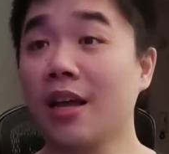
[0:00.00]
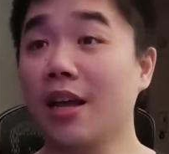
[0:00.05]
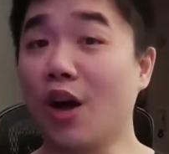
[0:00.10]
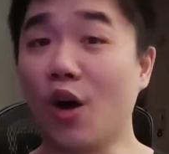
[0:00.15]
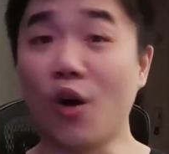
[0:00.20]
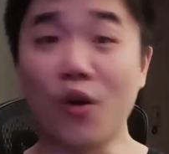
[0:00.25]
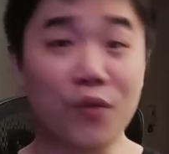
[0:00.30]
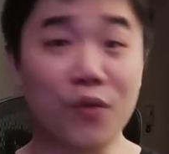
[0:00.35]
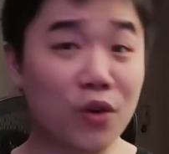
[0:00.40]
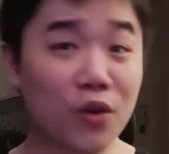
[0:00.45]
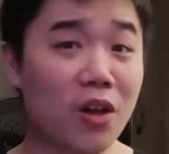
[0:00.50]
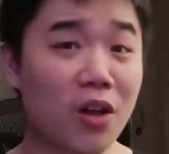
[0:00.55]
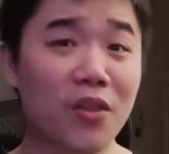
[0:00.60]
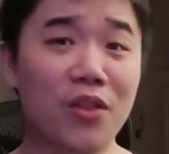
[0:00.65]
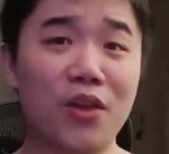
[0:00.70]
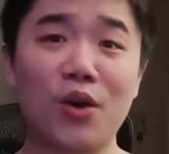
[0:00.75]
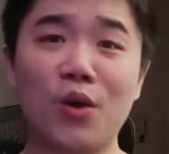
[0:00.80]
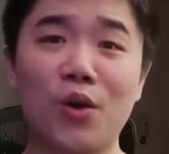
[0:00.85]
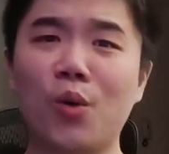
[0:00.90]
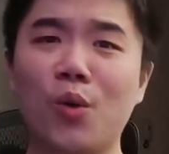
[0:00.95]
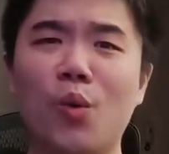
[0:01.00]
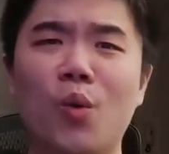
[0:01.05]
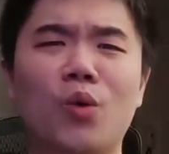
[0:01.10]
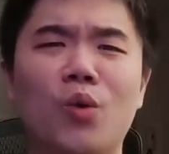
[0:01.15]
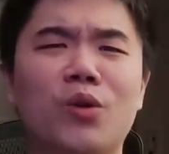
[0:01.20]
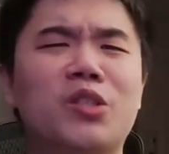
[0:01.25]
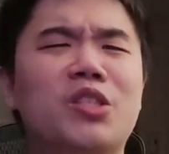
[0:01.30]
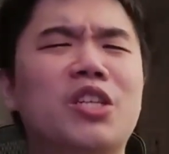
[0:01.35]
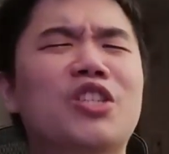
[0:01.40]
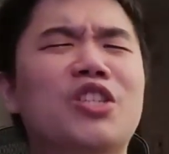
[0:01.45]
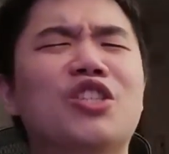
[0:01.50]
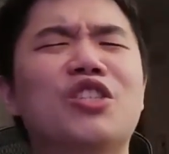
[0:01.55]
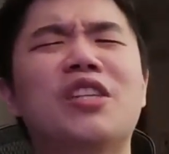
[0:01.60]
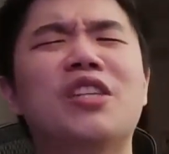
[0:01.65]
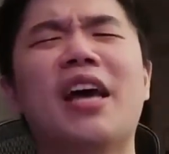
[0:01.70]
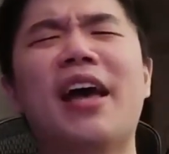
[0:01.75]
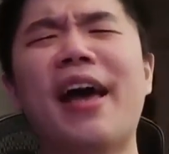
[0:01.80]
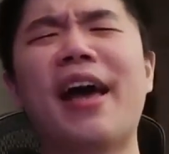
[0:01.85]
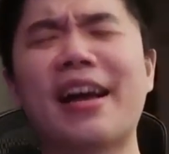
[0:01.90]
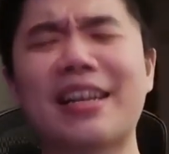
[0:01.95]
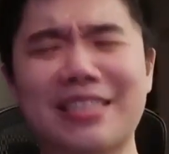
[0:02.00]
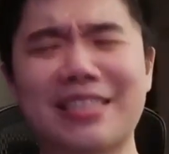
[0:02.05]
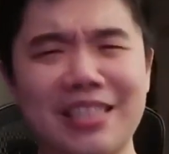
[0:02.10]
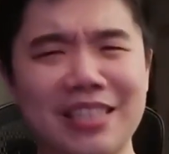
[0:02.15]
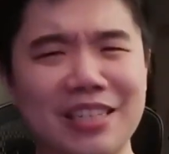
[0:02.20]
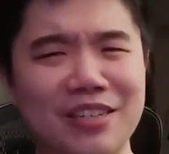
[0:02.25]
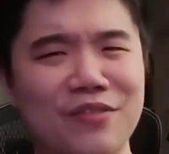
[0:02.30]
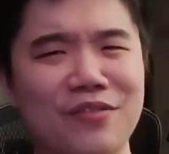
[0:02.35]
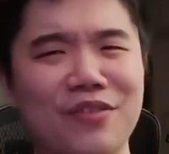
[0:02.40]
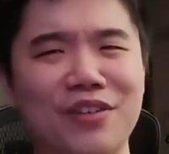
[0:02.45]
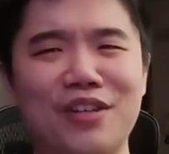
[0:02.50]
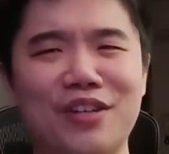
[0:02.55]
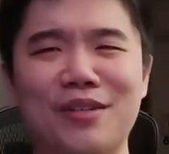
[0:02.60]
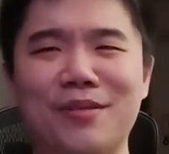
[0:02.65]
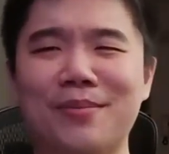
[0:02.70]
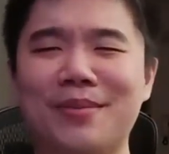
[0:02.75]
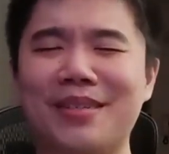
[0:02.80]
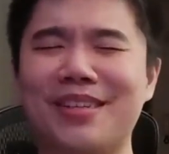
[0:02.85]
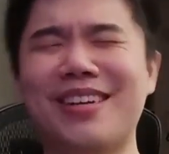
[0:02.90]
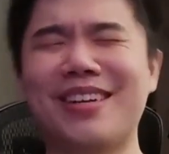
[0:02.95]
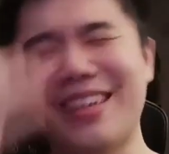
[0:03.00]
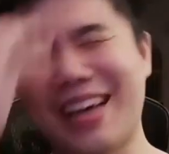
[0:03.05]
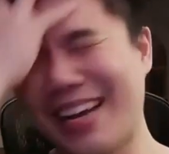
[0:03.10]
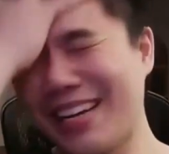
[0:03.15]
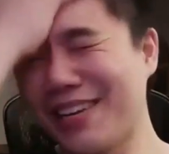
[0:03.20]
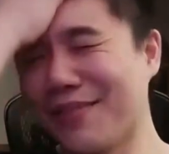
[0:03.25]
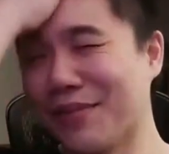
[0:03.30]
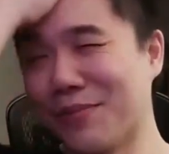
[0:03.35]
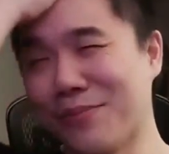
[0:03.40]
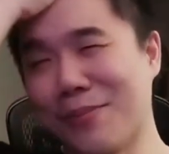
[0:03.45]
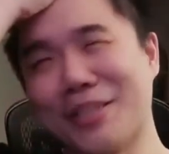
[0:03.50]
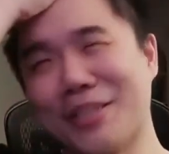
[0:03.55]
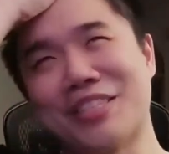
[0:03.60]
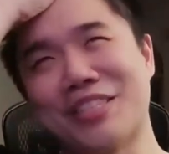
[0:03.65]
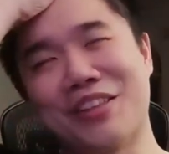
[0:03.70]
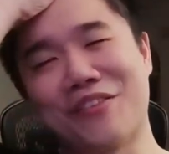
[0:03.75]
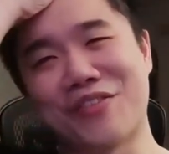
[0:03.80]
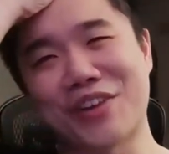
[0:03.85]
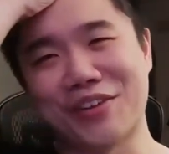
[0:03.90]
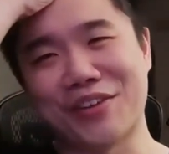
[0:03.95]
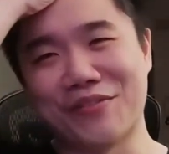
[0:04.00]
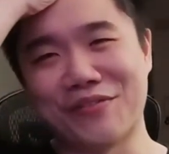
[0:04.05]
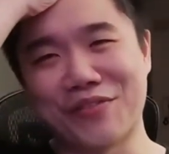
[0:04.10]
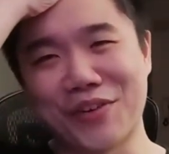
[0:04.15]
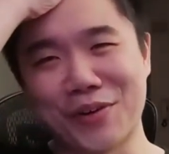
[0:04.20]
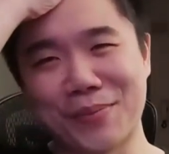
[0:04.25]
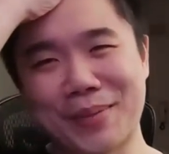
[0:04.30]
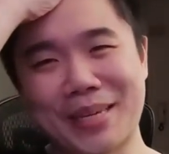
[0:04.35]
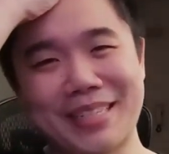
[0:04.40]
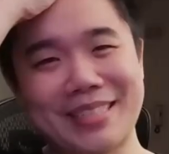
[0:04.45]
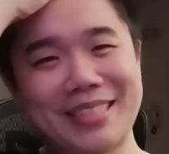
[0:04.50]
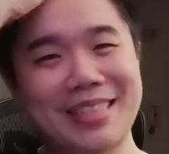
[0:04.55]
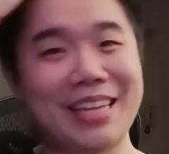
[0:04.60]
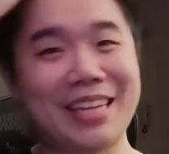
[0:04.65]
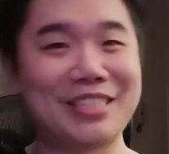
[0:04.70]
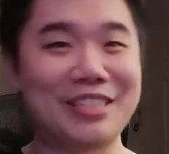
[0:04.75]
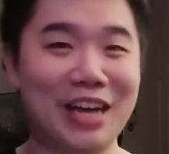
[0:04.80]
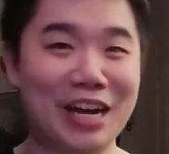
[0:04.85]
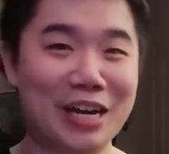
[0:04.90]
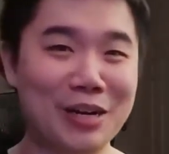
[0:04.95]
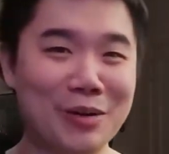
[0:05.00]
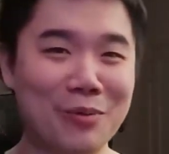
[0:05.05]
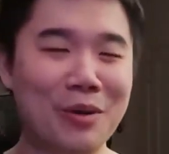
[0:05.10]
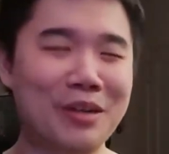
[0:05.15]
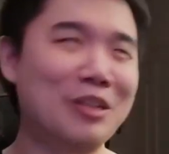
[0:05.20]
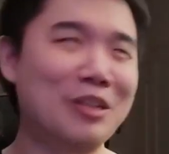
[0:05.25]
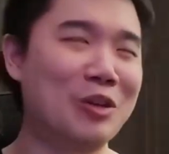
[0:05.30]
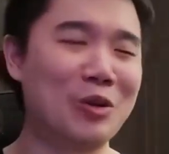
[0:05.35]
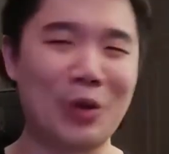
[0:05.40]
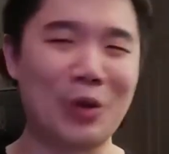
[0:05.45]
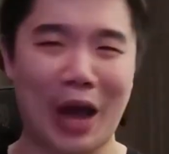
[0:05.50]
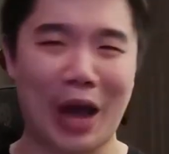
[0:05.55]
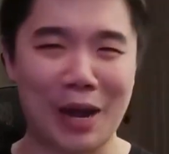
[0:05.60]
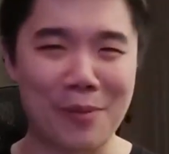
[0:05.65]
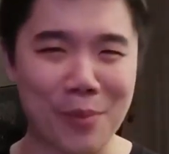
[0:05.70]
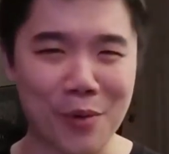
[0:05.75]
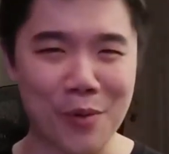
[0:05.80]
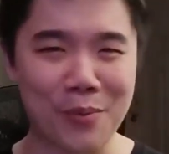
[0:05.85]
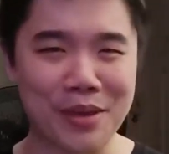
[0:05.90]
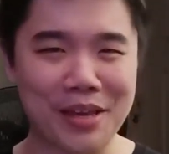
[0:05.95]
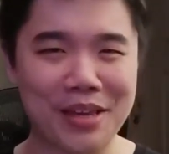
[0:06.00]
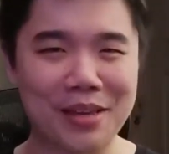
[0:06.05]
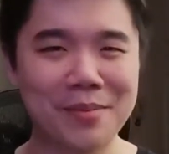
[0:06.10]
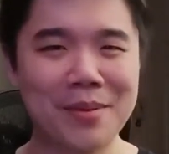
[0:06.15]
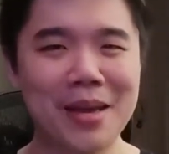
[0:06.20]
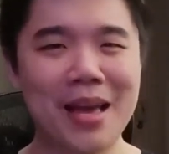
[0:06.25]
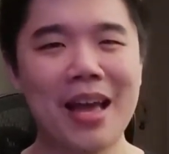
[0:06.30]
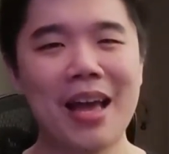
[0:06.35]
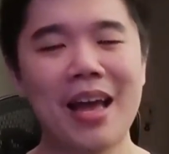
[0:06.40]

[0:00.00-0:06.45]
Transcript: Overall, though, such an excellent film. Oh, I didn't even mention the freaking Furbies. That giant one new hyper beam.